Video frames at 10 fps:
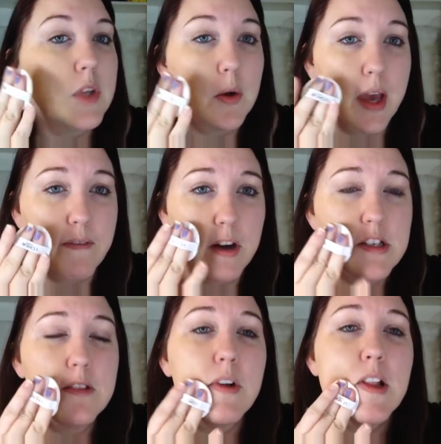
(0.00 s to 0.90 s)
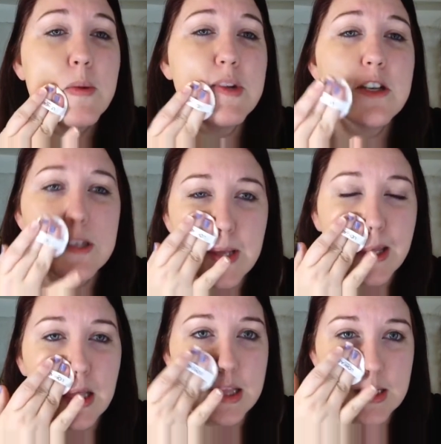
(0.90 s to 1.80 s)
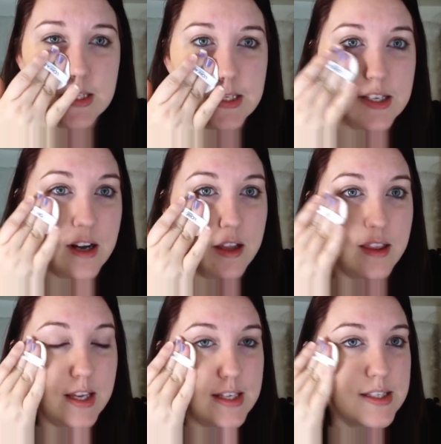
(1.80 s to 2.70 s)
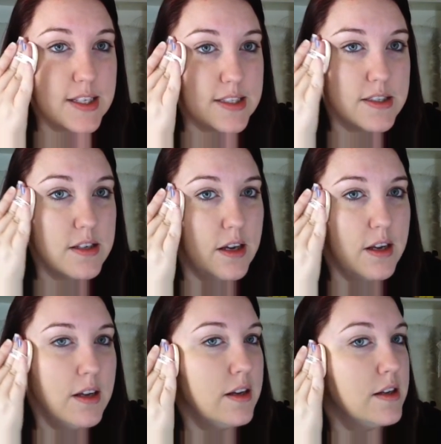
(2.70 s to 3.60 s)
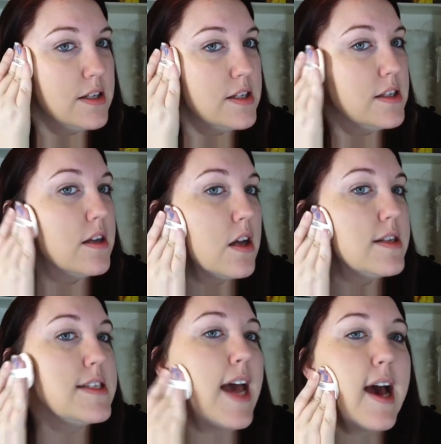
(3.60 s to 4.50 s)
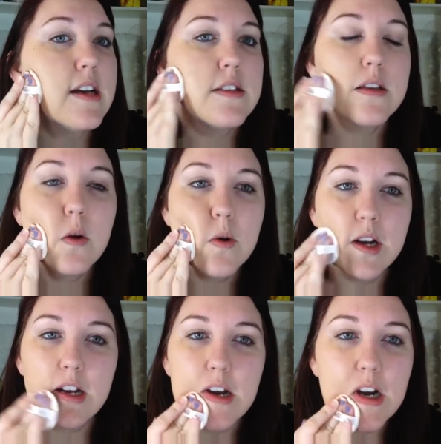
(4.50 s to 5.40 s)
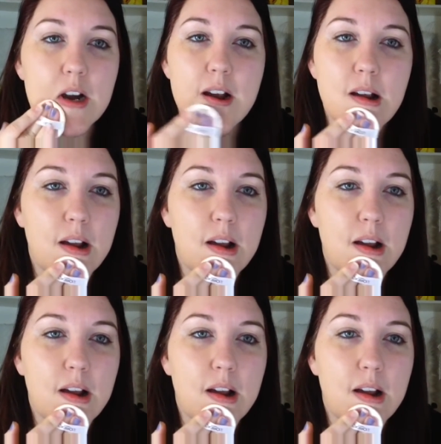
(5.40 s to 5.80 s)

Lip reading: Okay, first of all, let me just say that this is not the easiest task right here.